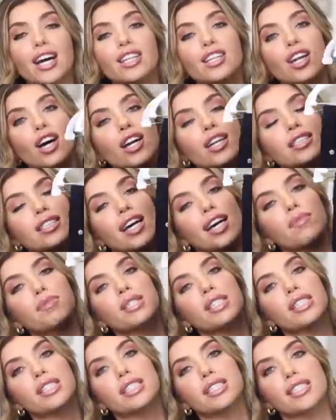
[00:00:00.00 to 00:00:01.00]
a lot of times
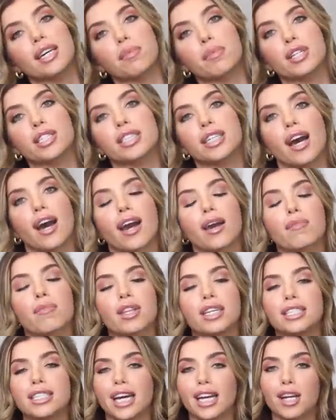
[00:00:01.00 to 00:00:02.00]
in the summertime,
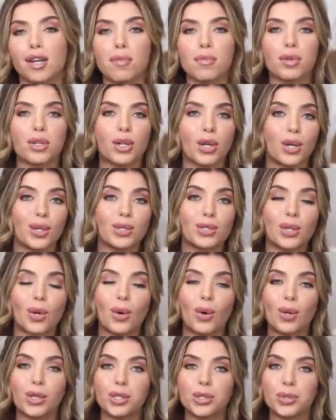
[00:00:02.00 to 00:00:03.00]
the denim goes
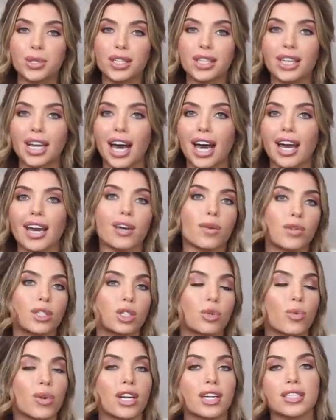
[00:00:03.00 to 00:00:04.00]
ultra light,
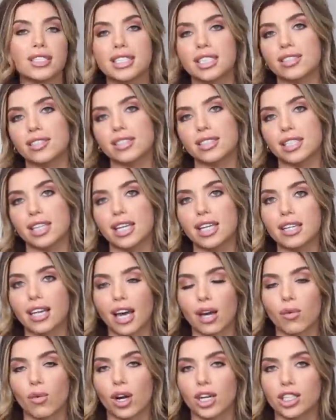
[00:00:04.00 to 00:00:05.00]
which we are still seeing seeing
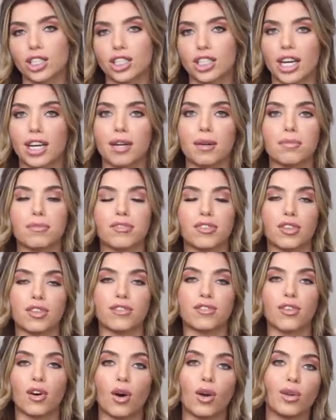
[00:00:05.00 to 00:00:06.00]
light wash denim for the
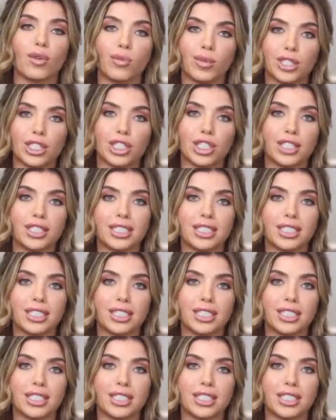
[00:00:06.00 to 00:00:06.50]
fall and winter